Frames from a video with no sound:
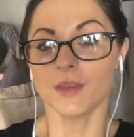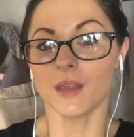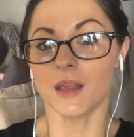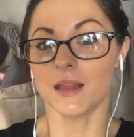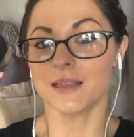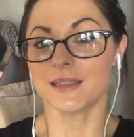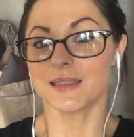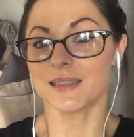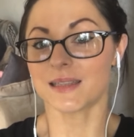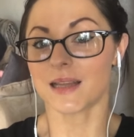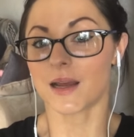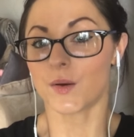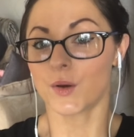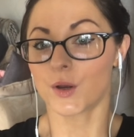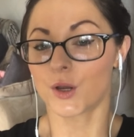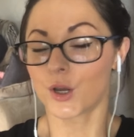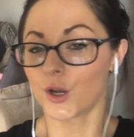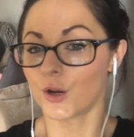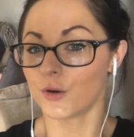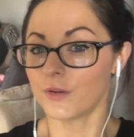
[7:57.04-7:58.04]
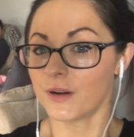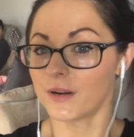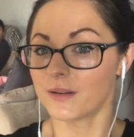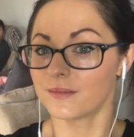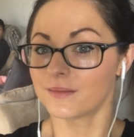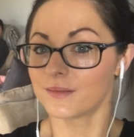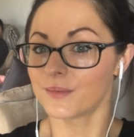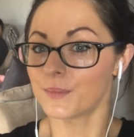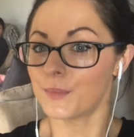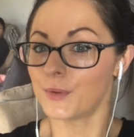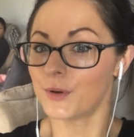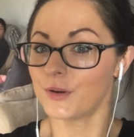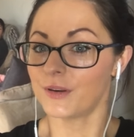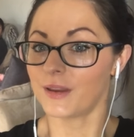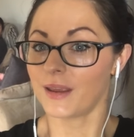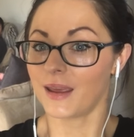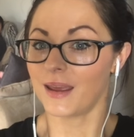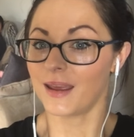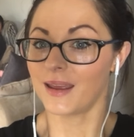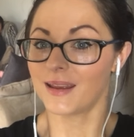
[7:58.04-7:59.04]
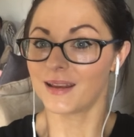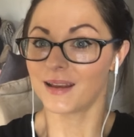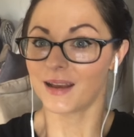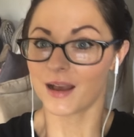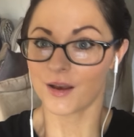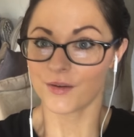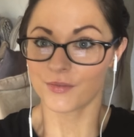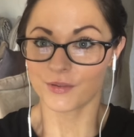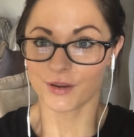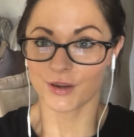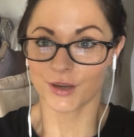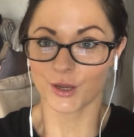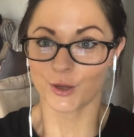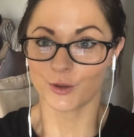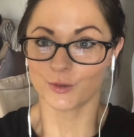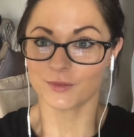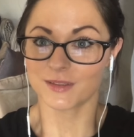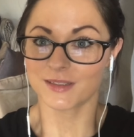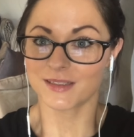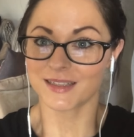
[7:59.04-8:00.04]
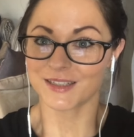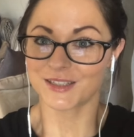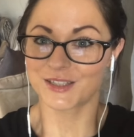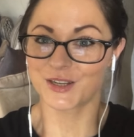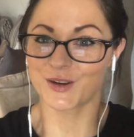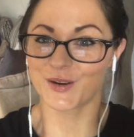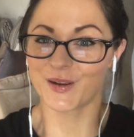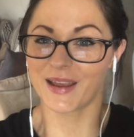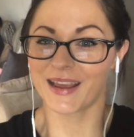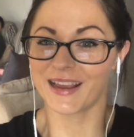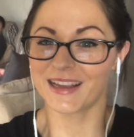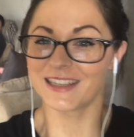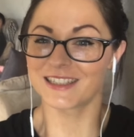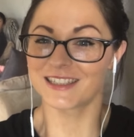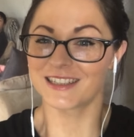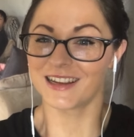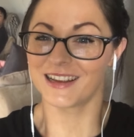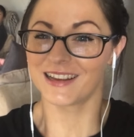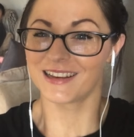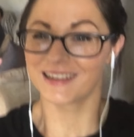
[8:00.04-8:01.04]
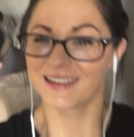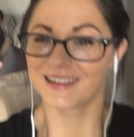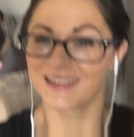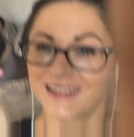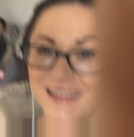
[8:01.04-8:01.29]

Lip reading: This is our current Monday afternoon situation.